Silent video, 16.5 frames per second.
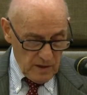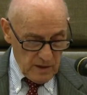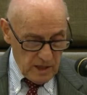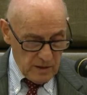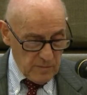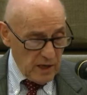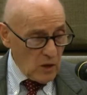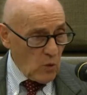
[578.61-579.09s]

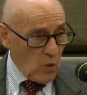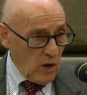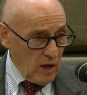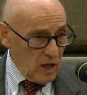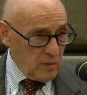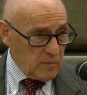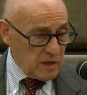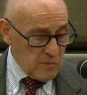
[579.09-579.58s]
It may
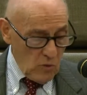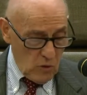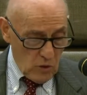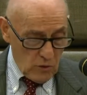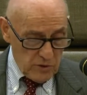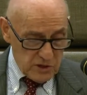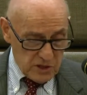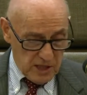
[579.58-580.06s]
well be
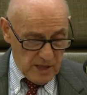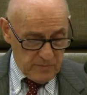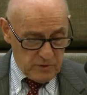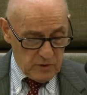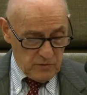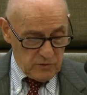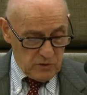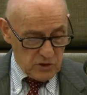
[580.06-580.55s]
more receptive